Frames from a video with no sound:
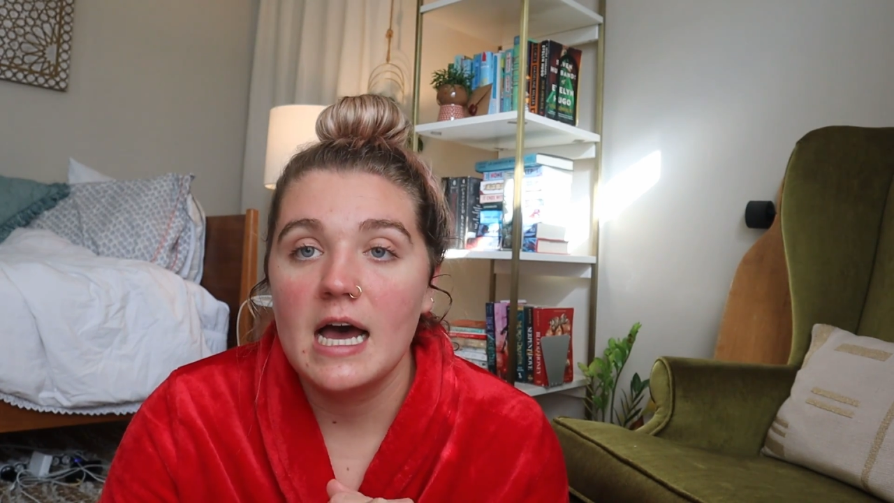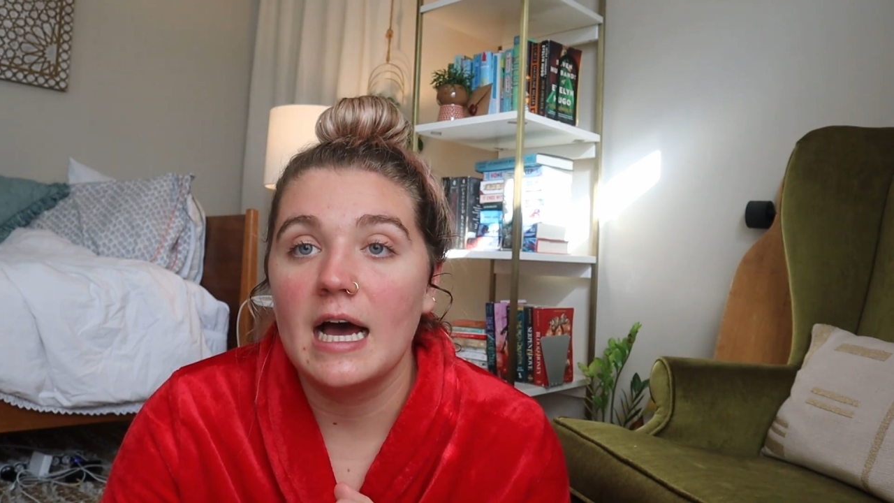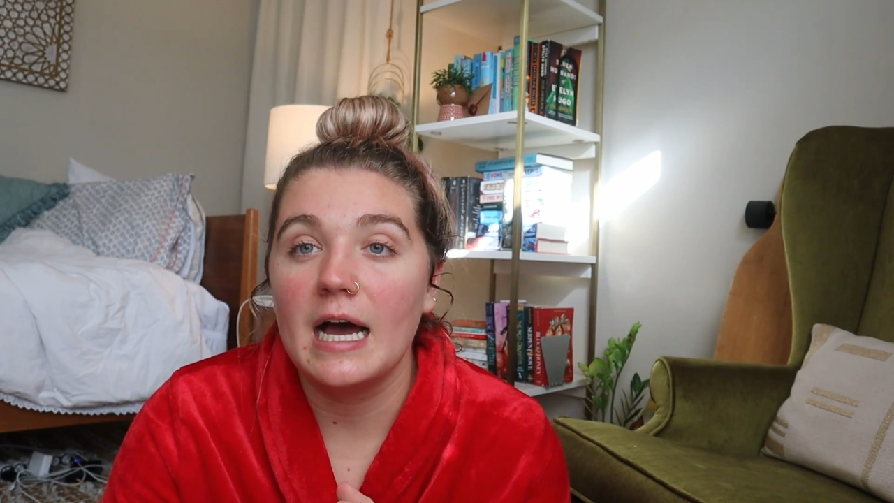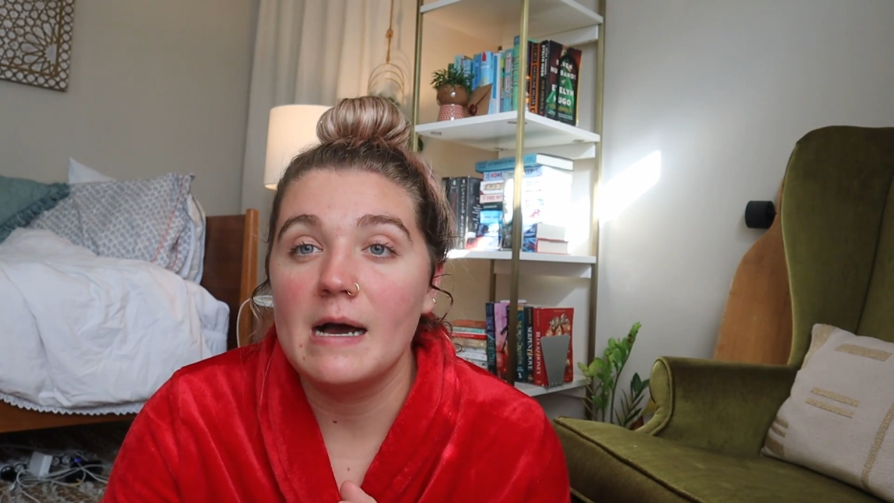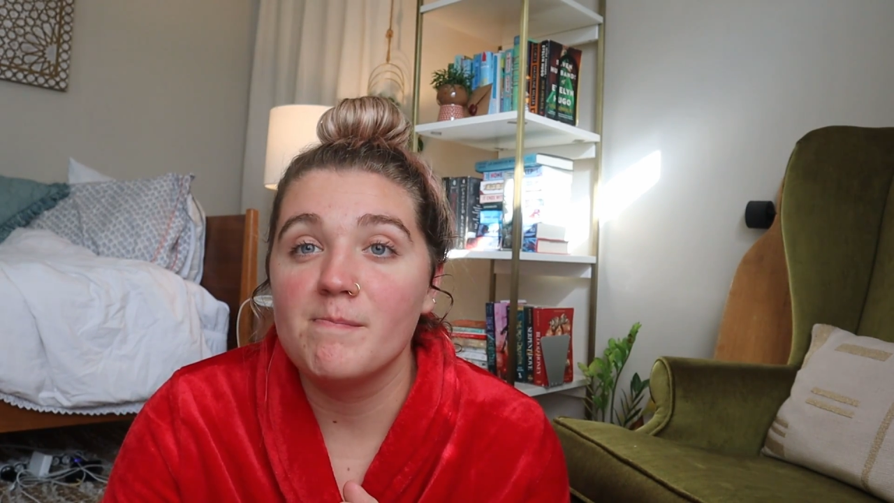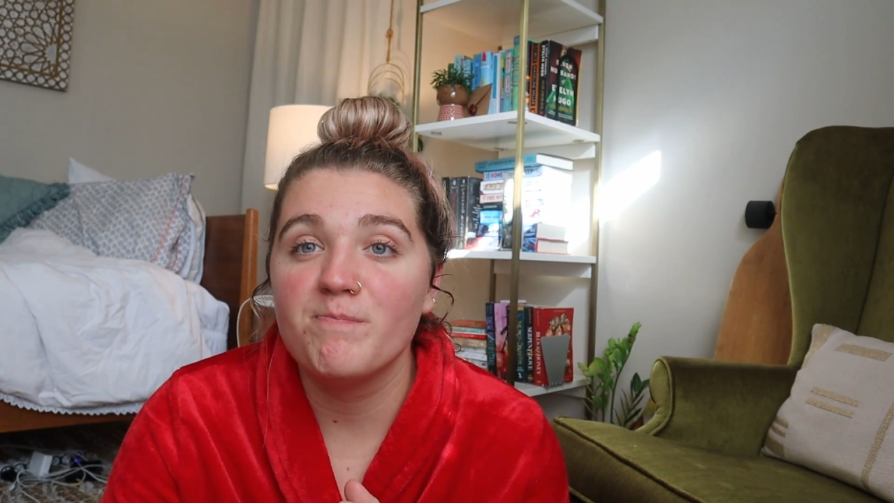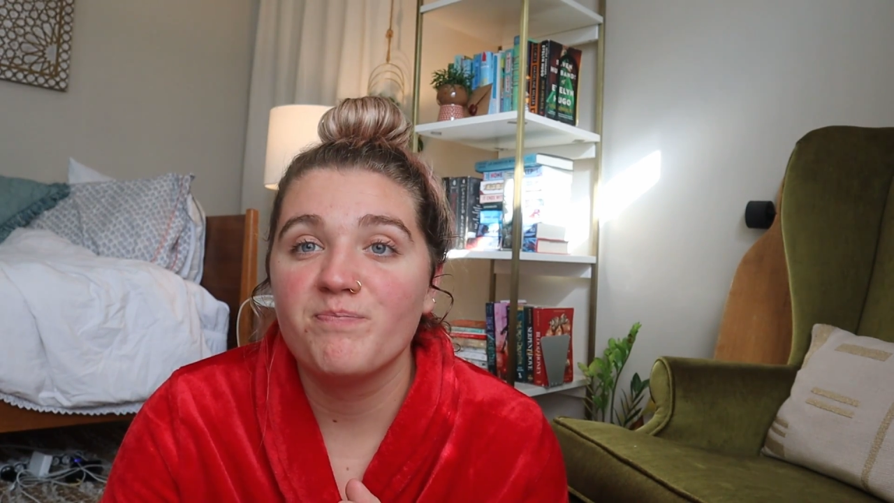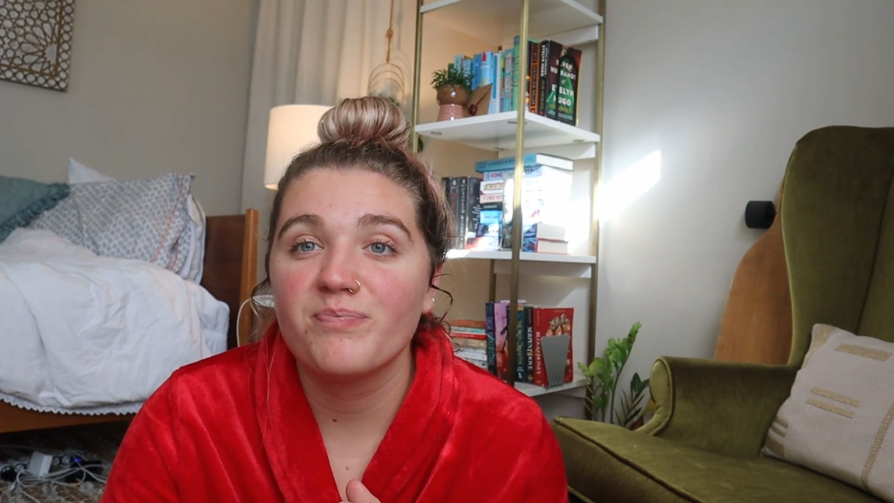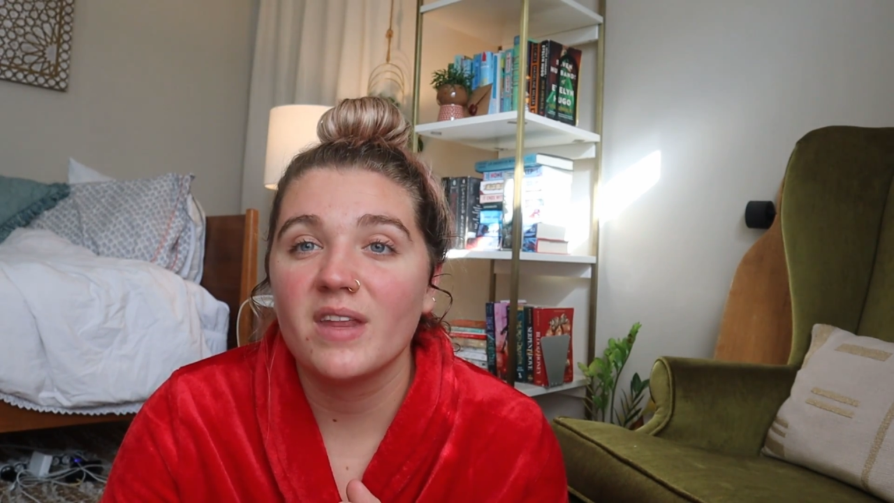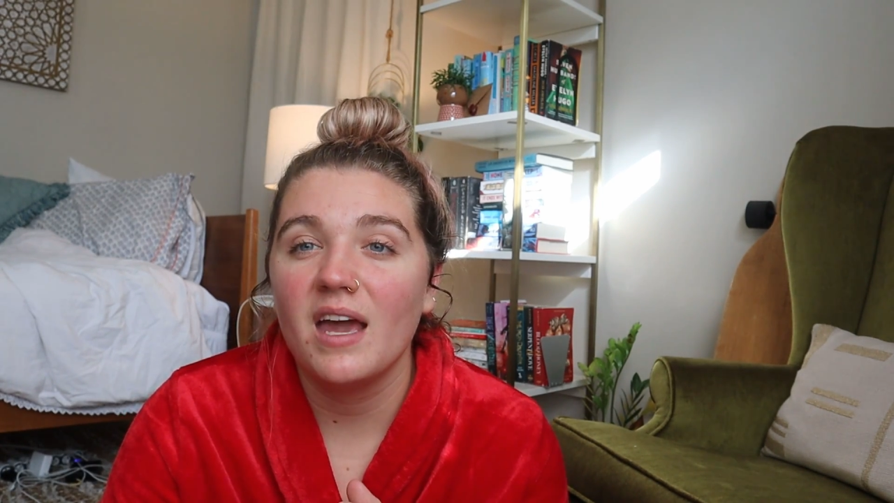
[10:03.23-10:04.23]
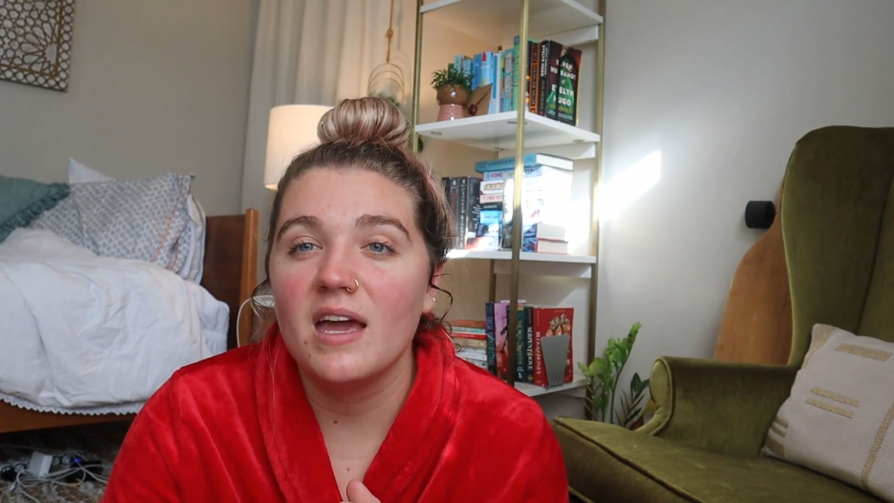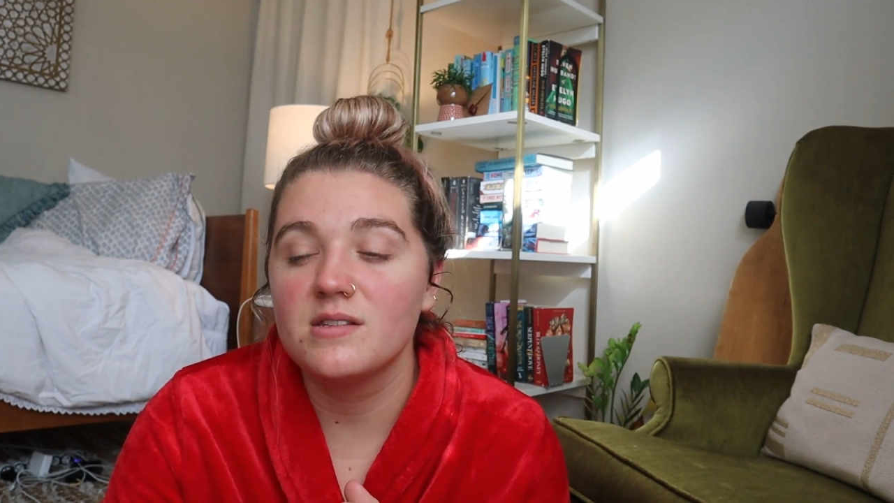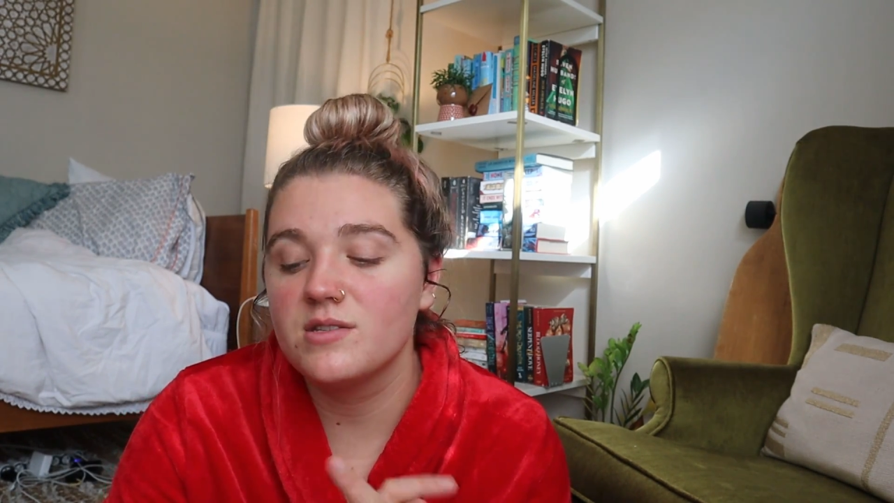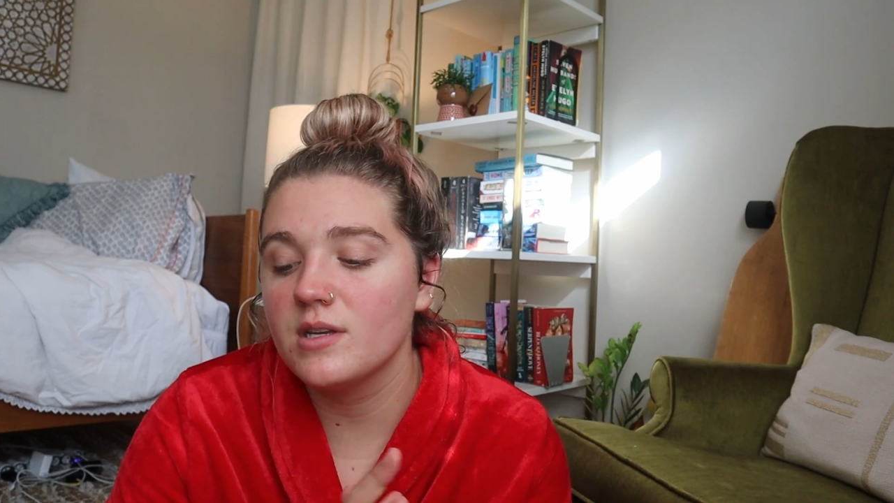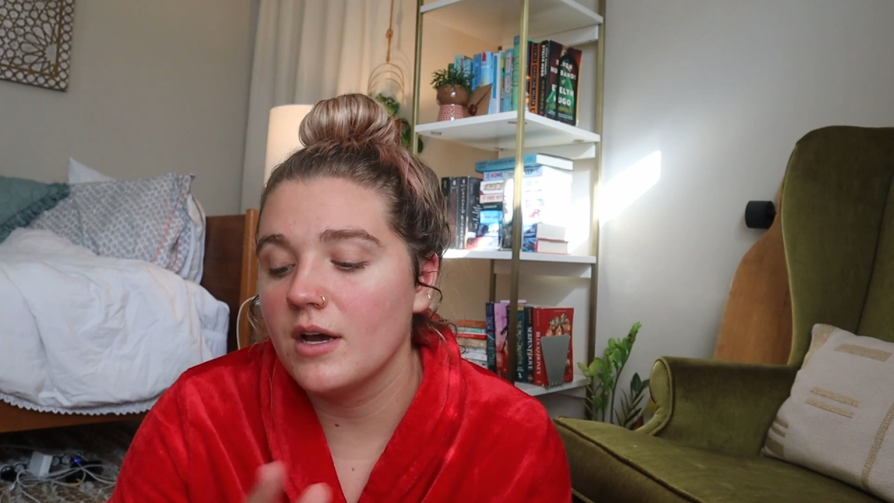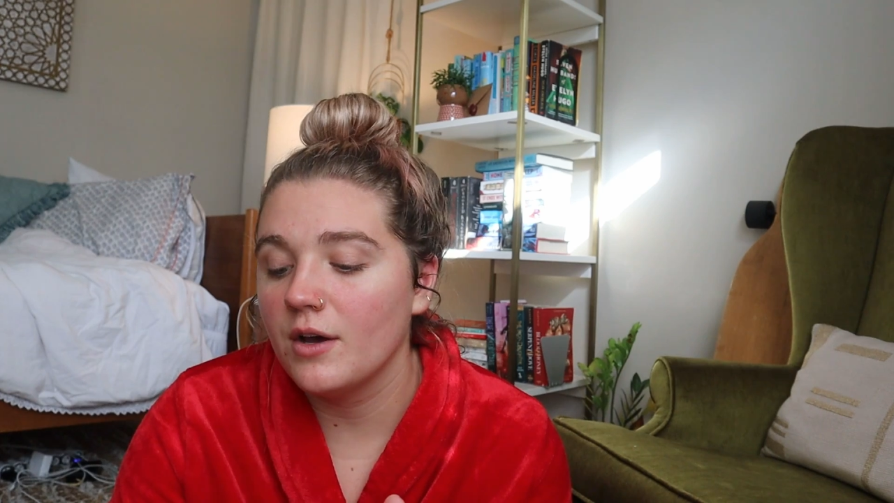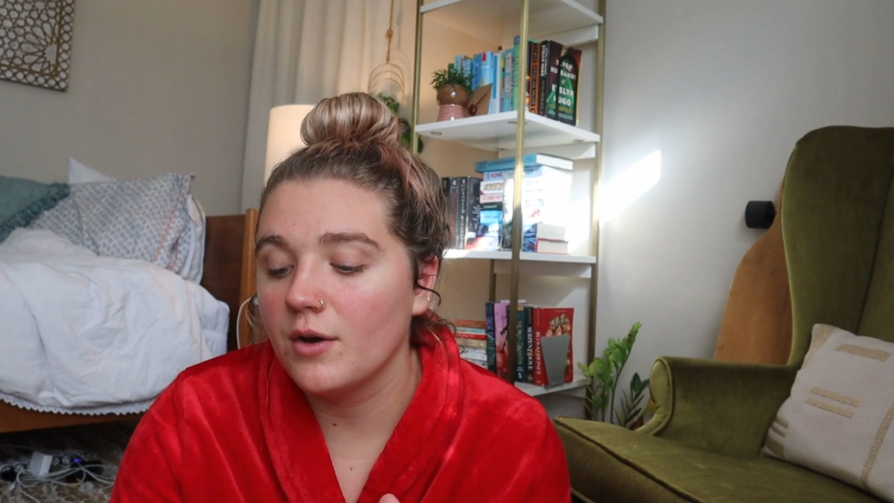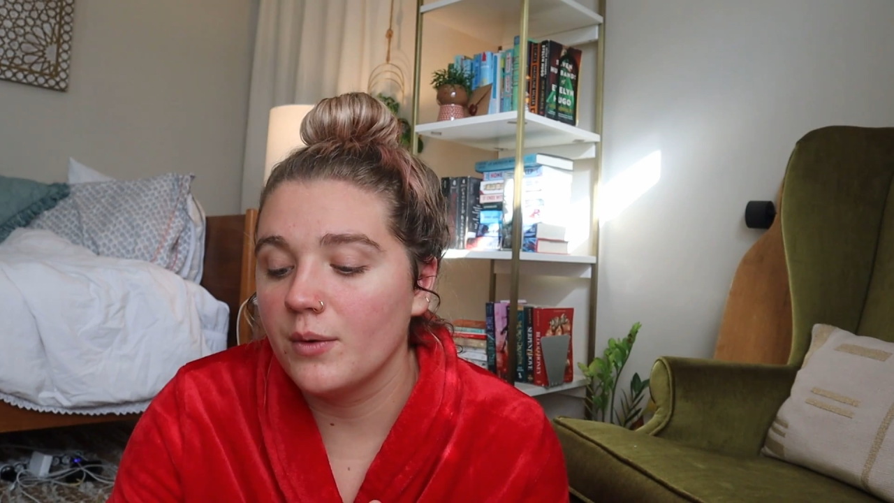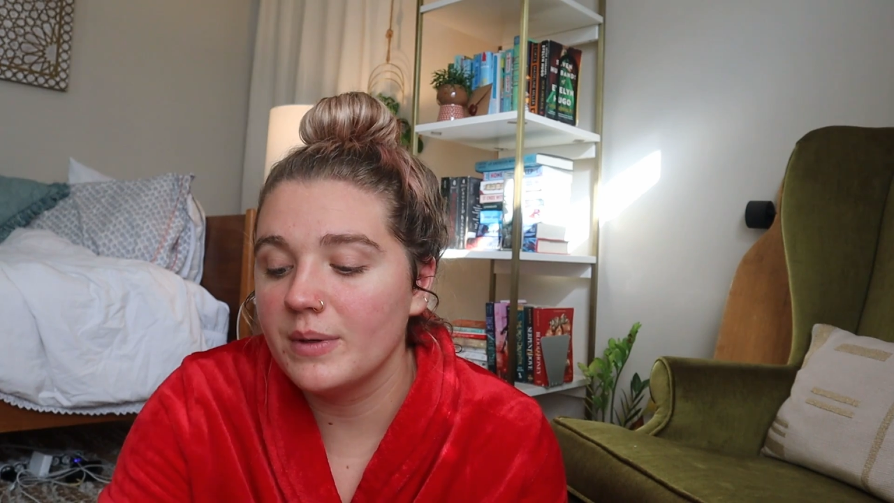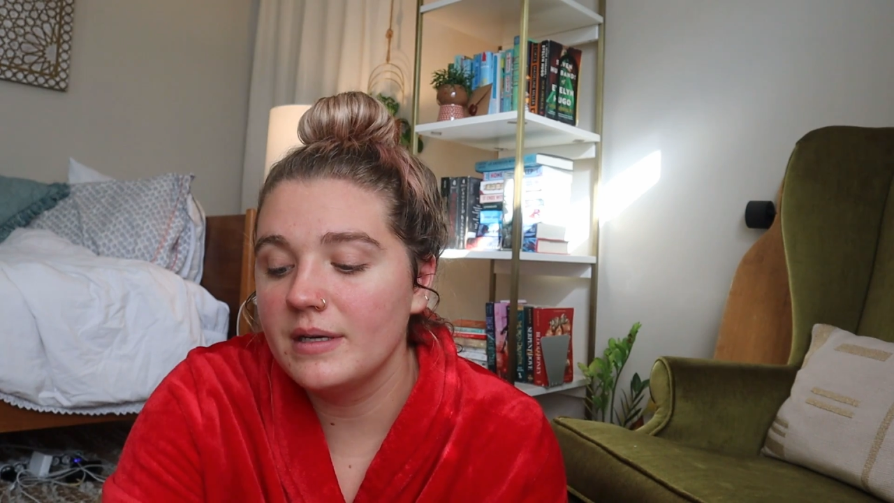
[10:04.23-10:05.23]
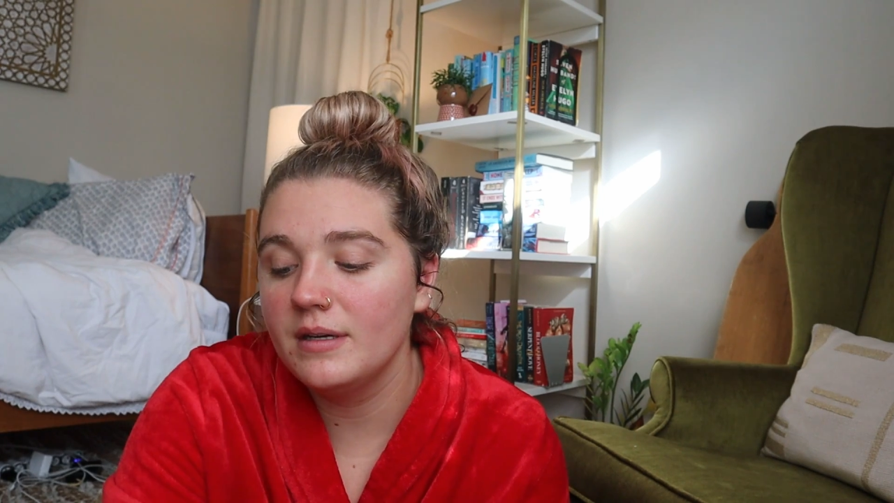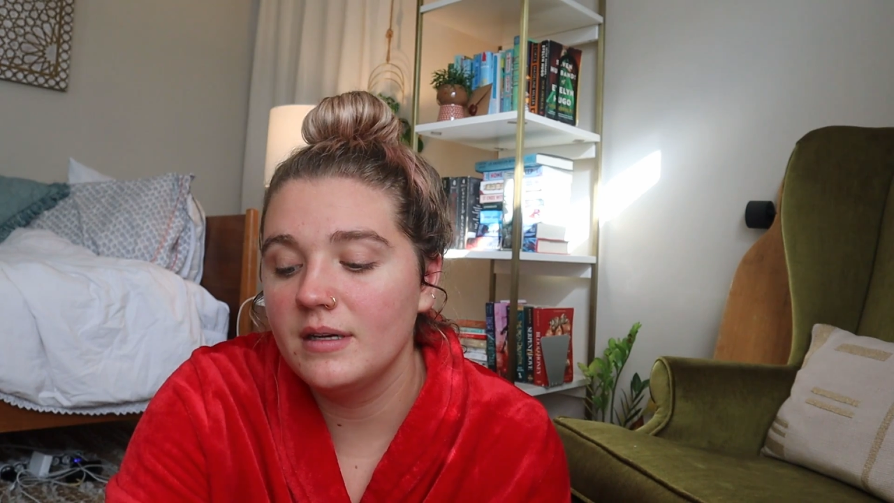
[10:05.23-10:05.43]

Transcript: And so